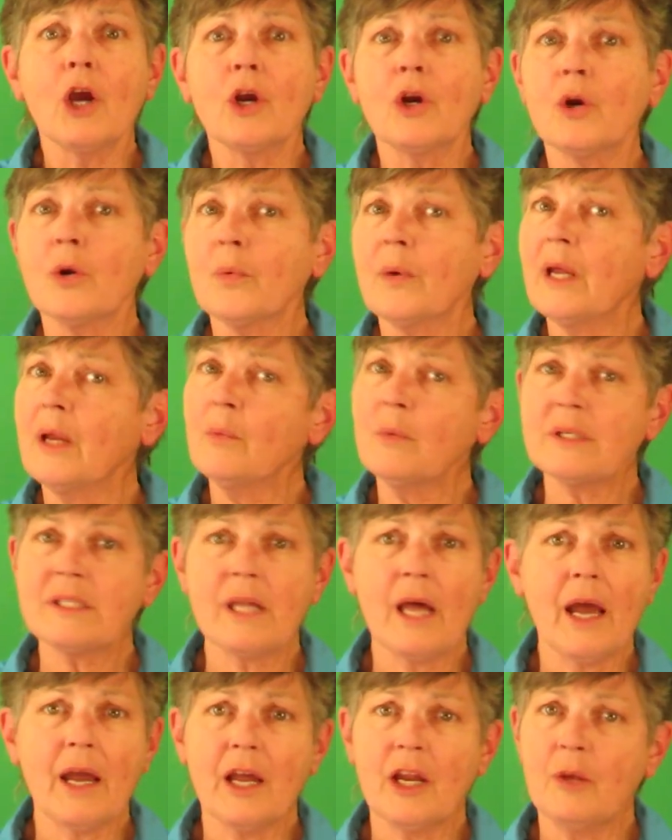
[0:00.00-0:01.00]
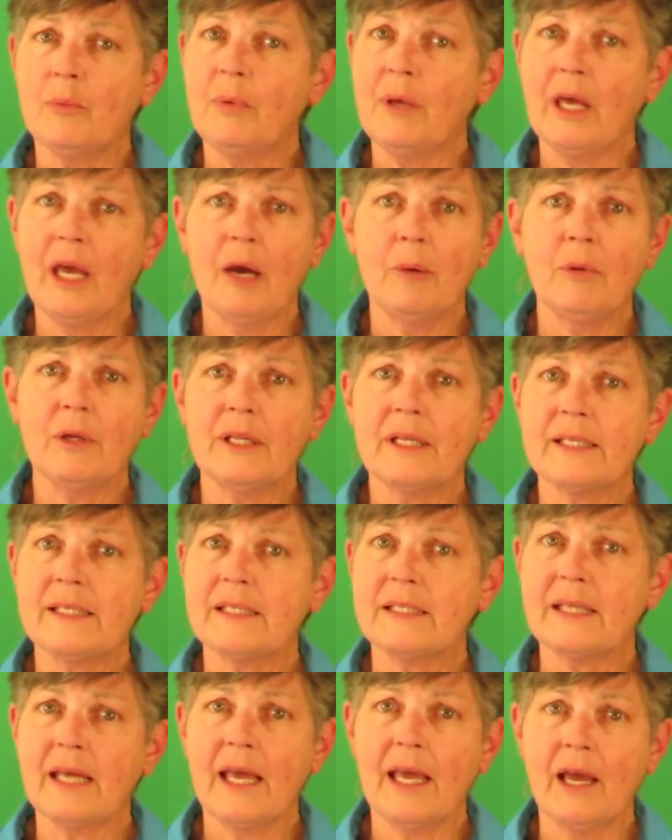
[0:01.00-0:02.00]
Corrine was not going to be able to
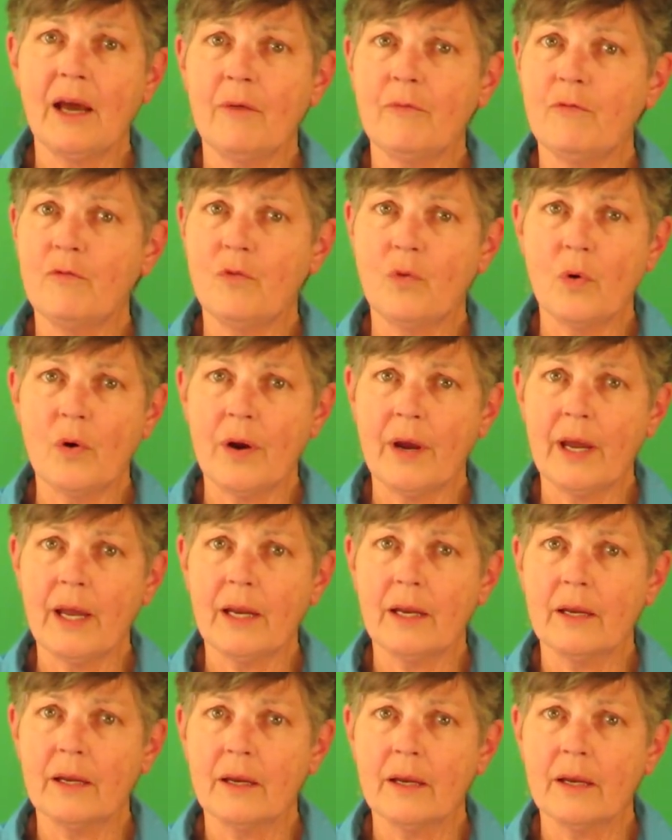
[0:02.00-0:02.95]
stay up for it.